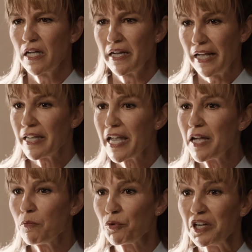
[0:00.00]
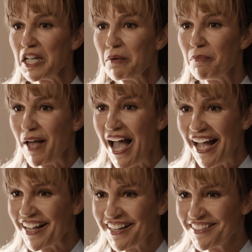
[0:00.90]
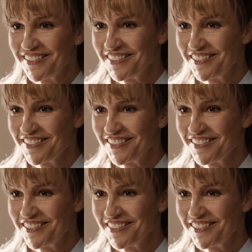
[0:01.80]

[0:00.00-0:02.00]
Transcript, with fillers: And I can't bring him back.